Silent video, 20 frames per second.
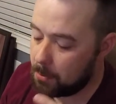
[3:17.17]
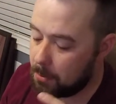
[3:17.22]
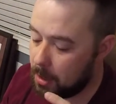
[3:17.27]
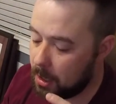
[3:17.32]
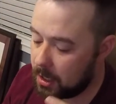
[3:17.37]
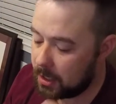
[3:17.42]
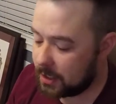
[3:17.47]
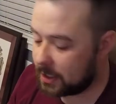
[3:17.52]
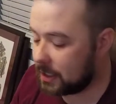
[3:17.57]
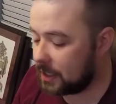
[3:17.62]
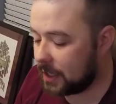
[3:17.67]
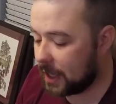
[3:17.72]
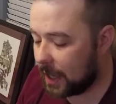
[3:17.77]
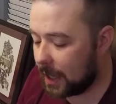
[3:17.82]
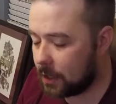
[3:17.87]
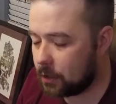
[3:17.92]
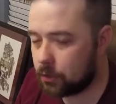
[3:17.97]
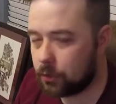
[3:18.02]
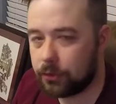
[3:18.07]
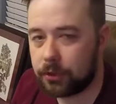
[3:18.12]
but it can
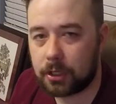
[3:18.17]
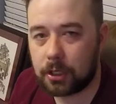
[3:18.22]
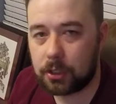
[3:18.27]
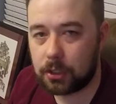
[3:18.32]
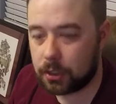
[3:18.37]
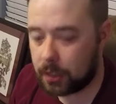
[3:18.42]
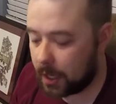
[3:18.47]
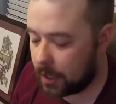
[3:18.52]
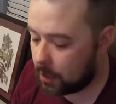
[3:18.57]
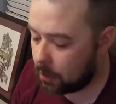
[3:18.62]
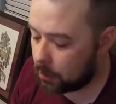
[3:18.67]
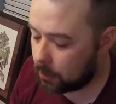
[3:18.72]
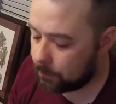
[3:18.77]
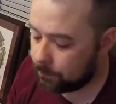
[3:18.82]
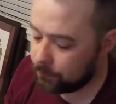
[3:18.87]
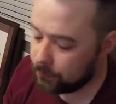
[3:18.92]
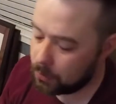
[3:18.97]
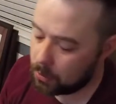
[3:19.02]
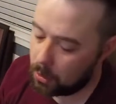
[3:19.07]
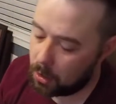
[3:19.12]
handle the
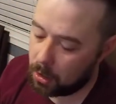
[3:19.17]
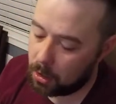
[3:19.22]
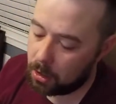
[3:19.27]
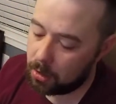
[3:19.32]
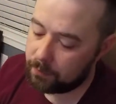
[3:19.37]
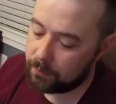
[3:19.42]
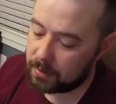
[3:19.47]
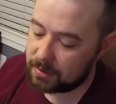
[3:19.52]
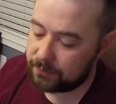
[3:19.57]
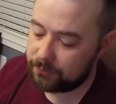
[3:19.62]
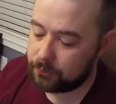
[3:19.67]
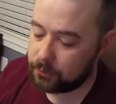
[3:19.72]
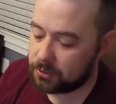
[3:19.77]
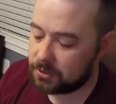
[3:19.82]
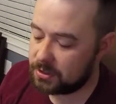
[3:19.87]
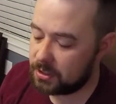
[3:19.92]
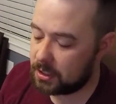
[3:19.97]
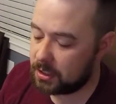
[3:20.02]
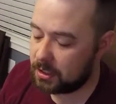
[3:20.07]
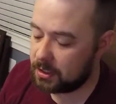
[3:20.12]
glare of a
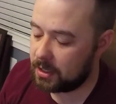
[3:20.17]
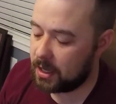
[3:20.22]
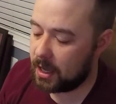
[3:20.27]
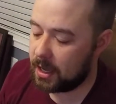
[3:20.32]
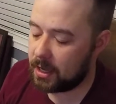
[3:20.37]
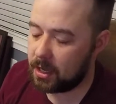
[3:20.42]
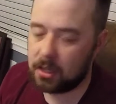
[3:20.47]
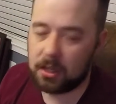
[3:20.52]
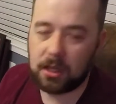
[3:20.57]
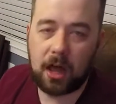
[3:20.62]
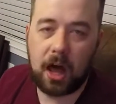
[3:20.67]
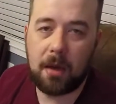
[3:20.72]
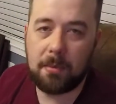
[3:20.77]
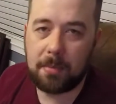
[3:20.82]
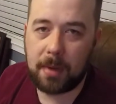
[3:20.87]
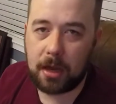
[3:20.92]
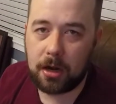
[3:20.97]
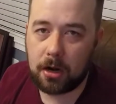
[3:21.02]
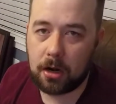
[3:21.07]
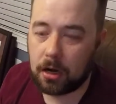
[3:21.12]
full sunny day a
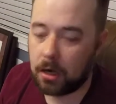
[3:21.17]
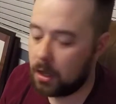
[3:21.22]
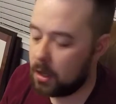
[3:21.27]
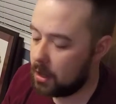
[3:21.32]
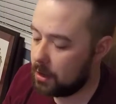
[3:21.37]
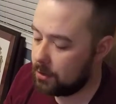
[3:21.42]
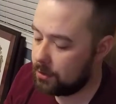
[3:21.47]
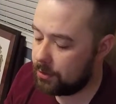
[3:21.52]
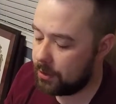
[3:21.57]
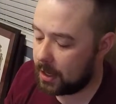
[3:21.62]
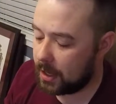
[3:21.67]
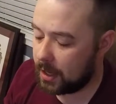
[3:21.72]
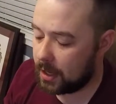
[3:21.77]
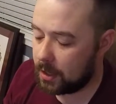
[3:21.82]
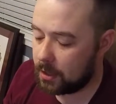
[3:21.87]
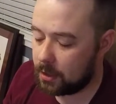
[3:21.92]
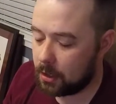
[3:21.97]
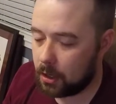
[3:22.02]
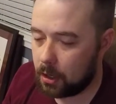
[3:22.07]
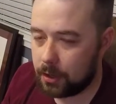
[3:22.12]
lot better
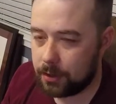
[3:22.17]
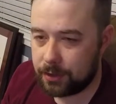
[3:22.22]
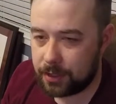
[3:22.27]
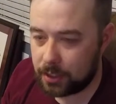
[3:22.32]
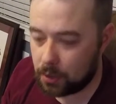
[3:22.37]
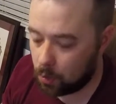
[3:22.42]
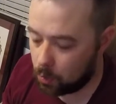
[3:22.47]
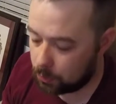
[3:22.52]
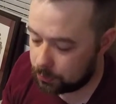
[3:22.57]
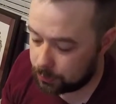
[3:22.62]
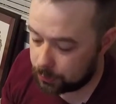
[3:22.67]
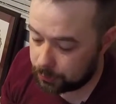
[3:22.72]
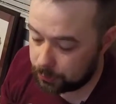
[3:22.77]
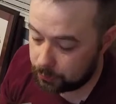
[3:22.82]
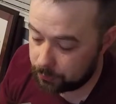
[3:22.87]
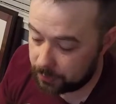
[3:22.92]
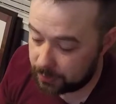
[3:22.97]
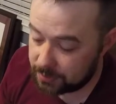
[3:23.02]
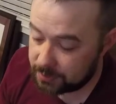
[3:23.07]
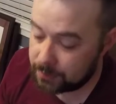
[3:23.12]
than the older
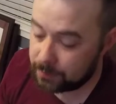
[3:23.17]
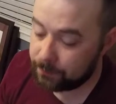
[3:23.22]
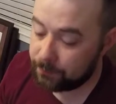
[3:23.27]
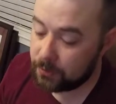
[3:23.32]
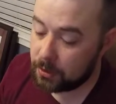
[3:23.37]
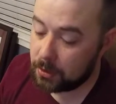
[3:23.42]
units.